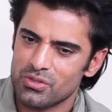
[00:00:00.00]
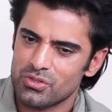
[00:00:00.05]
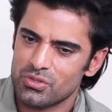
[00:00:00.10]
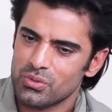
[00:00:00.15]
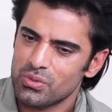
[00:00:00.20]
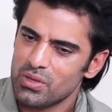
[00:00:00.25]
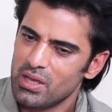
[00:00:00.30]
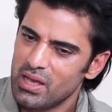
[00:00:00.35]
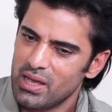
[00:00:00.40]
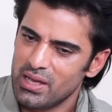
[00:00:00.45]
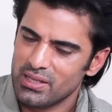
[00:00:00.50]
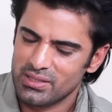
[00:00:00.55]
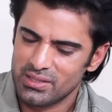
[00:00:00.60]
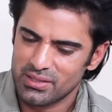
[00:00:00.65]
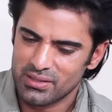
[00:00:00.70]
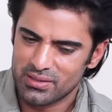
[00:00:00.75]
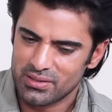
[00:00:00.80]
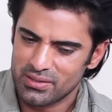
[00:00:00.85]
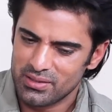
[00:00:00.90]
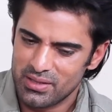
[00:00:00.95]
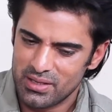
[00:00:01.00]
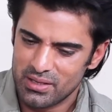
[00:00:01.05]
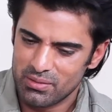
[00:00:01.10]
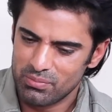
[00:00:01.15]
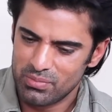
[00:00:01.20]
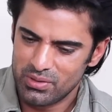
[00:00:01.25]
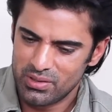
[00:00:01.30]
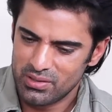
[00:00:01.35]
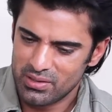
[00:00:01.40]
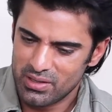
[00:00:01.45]
so yeah I think
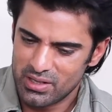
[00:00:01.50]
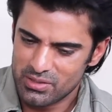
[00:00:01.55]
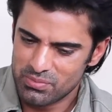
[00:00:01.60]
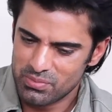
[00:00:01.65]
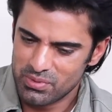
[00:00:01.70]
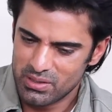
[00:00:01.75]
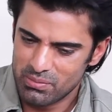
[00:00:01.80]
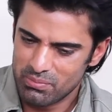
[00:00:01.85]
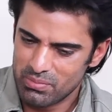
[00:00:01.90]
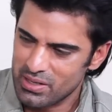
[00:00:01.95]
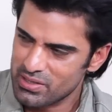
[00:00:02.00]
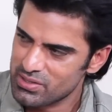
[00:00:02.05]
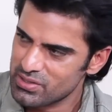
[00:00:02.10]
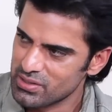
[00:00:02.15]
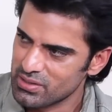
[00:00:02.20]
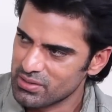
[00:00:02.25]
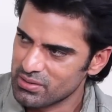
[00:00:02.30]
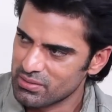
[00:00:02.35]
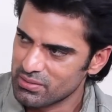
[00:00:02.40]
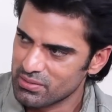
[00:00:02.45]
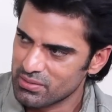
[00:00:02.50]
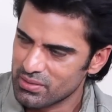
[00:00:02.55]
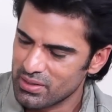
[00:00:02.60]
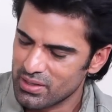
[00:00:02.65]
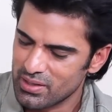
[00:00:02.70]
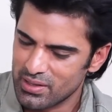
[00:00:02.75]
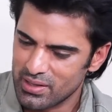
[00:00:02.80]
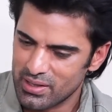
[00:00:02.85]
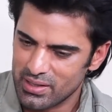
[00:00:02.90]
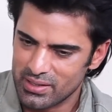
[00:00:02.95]
Ekbir has been a blessing
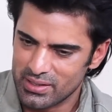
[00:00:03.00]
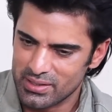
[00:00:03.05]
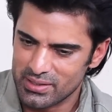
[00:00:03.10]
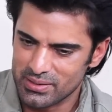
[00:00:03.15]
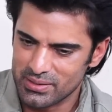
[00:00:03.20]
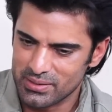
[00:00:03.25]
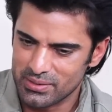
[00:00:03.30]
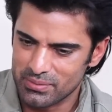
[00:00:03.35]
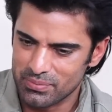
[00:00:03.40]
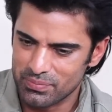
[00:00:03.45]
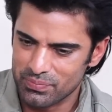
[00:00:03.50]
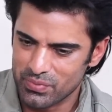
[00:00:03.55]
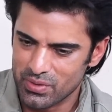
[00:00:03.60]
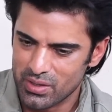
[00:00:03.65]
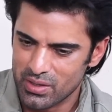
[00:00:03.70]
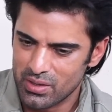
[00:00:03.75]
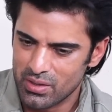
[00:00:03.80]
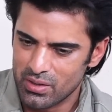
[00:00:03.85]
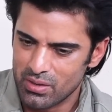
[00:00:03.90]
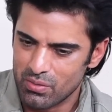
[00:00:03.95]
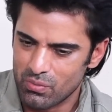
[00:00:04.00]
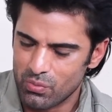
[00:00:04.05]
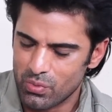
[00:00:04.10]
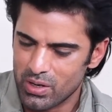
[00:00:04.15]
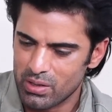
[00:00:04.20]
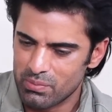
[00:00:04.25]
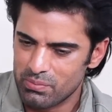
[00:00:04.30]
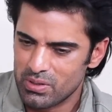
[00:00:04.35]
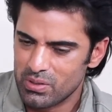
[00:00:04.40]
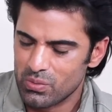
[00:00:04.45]
and
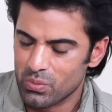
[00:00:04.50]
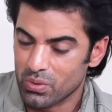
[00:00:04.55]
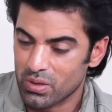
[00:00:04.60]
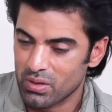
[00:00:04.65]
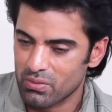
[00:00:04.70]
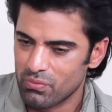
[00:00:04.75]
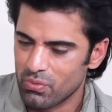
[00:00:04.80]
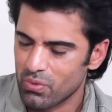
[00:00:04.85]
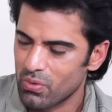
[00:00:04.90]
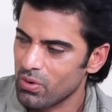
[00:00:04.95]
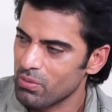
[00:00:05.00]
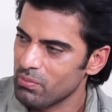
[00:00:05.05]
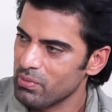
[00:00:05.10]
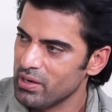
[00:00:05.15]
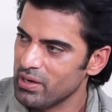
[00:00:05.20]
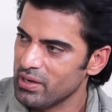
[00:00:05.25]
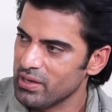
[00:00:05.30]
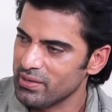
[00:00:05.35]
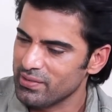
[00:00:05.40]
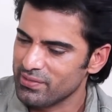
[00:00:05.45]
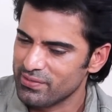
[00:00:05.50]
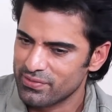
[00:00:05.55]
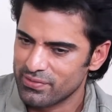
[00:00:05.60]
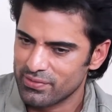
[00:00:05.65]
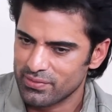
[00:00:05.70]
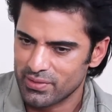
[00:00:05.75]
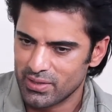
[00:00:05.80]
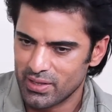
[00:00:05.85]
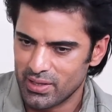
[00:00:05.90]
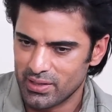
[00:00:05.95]
what I've been looking for all my life
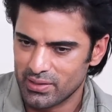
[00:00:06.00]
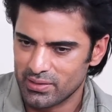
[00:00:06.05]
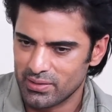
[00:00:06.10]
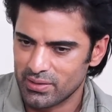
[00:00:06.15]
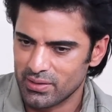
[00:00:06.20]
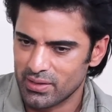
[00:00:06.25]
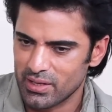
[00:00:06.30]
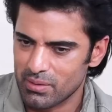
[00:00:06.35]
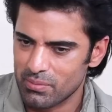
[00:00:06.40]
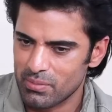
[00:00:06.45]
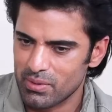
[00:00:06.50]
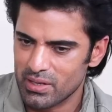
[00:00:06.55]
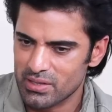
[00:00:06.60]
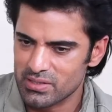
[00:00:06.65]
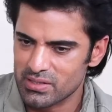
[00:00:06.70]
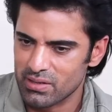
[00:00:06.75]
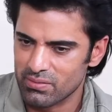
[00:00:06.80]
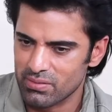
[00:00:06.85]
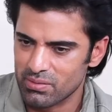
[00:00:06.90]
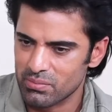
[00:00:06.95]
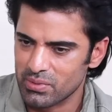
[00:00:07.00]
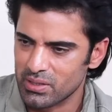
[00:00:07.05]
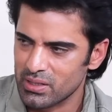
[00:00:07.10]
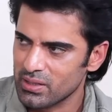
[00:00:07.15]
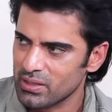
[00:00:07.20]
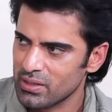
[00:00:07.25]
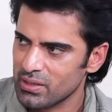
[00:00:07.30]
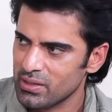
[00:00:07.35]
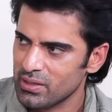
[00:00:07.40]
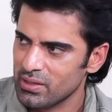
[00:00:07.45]
I think Ekbir has given me
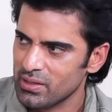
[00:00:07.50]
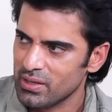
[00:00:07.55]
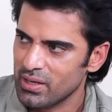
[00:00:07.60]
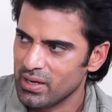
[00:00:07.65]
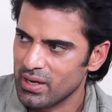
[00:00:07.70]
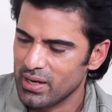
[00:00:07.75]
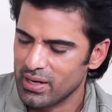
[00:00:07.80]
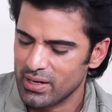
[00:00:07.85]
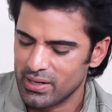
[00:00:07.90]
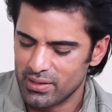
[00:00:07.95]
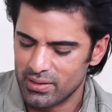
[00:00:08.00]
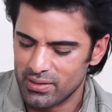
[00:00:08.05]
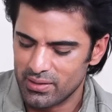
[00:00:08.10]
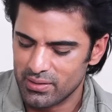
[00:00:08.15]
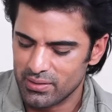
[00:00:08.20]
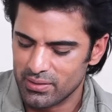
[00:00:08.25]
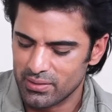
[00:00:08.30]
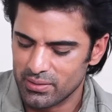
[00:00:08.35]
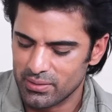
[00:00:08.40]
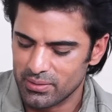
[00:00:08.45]
and